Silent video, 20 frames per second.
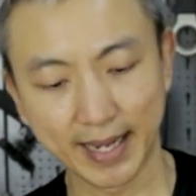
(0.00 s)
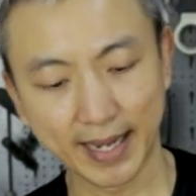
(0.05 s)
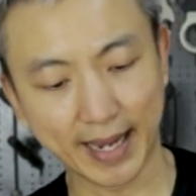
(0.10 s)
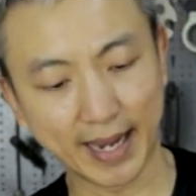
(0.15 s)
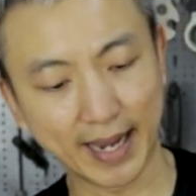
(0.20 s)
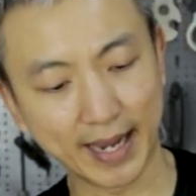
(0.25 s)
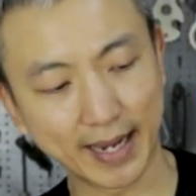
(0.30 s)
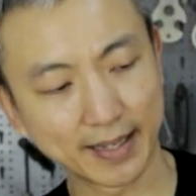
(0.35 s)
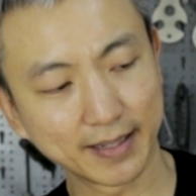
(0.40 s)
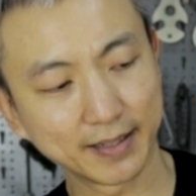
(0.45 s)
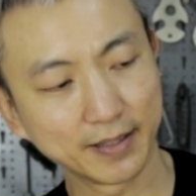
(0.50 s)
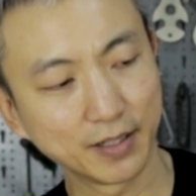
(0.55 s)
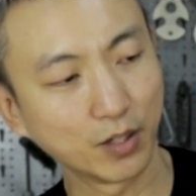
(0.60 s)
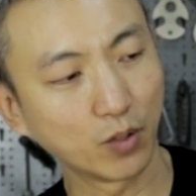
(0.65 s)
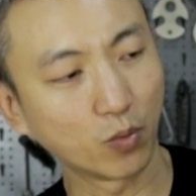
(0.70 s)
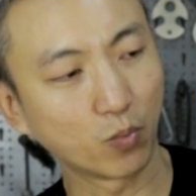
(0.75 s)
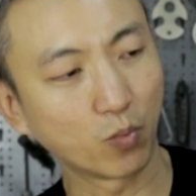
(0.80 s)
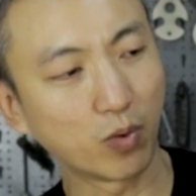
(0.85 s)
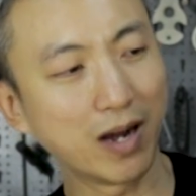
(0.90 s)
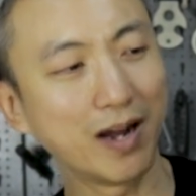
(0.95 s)
And
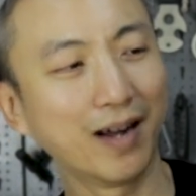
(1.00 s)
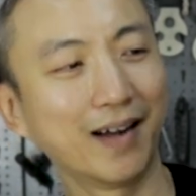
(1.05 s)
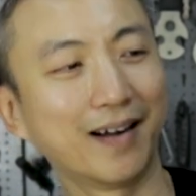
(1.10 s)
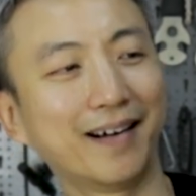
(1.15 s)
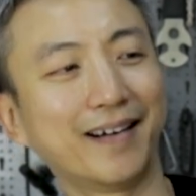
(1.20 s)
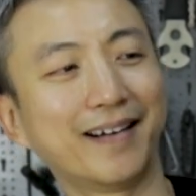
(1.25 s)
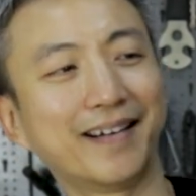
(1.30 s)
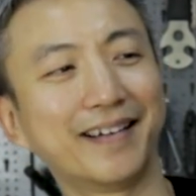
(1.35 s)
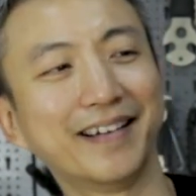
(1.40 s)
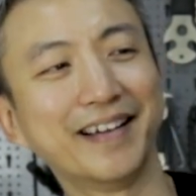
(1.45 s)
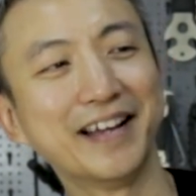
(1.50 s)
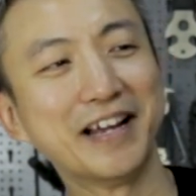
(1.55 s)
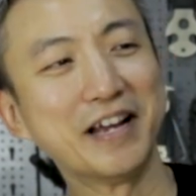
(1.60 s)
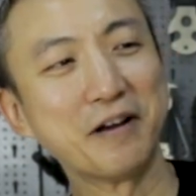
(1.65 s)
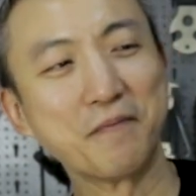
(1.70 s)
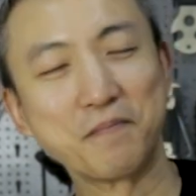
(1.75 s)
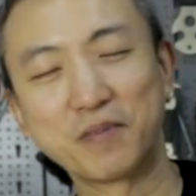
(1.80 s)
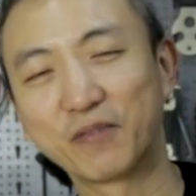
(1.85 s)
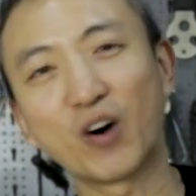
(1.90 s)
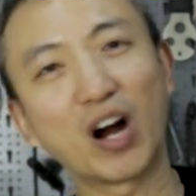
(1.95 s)
wow,
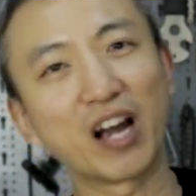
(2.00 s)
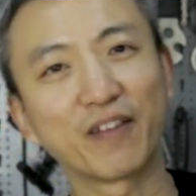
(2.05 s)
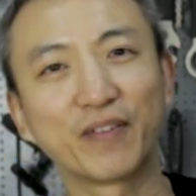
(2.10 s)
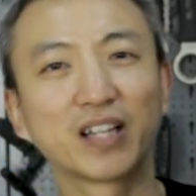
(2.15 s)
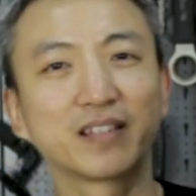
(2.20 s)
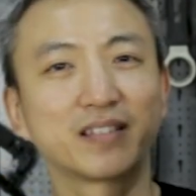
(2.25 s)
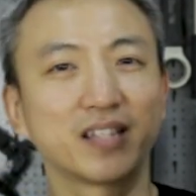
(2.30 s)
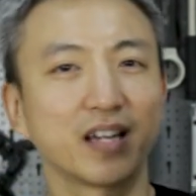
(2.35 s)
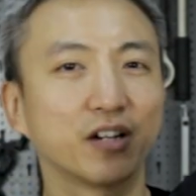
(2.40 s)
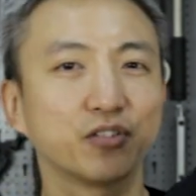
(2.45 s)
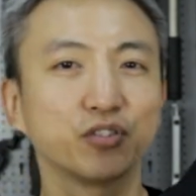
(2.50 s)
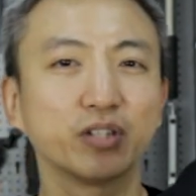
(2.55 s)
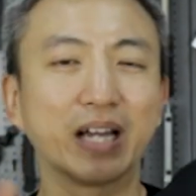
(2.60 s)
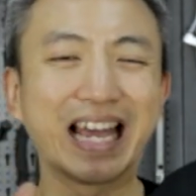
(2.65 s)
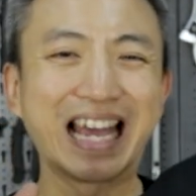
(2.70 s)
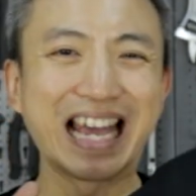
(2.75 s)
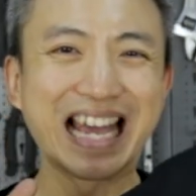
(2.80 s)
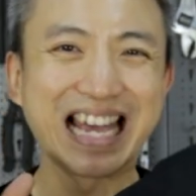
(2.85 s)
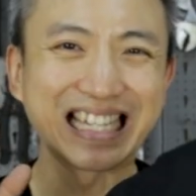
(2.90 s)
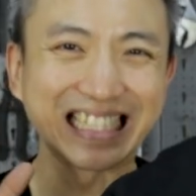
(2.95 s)
before I even tell you
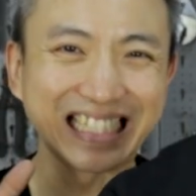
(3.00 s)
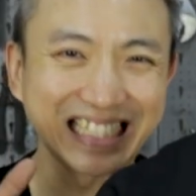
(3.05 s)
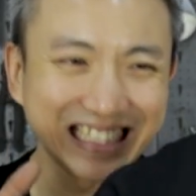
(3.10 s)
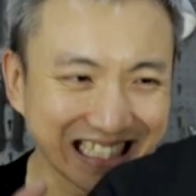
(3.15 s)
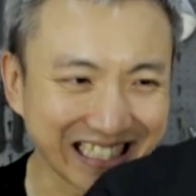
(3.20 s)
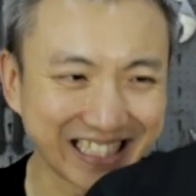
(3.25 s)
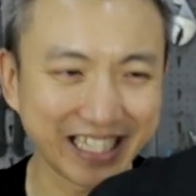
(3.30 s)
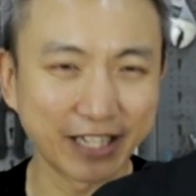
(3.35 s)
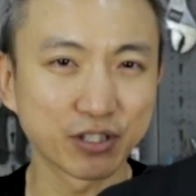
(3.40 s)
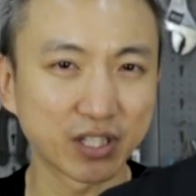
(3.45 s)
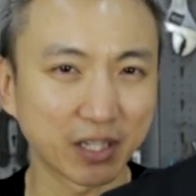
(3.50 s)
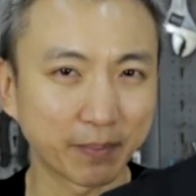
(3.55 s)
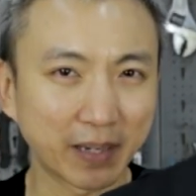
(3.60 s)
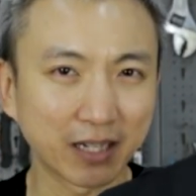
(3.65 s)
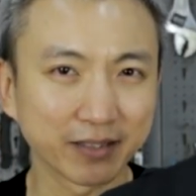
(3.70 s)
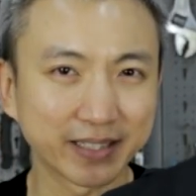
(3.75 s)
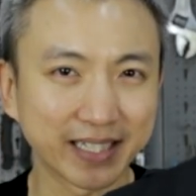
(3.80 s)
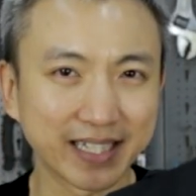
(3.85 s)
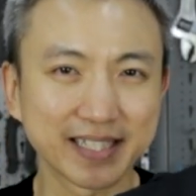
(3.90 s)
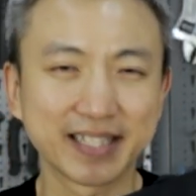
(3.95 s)
any details
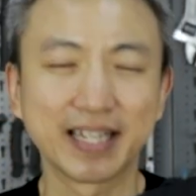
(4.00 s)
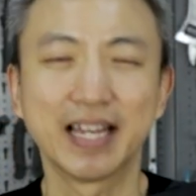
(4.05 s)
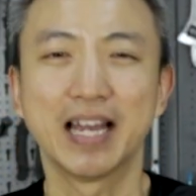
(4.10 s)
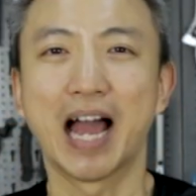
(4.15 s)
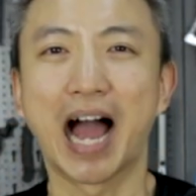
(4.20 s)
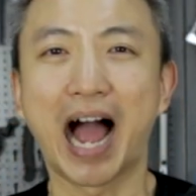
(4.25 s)
about this,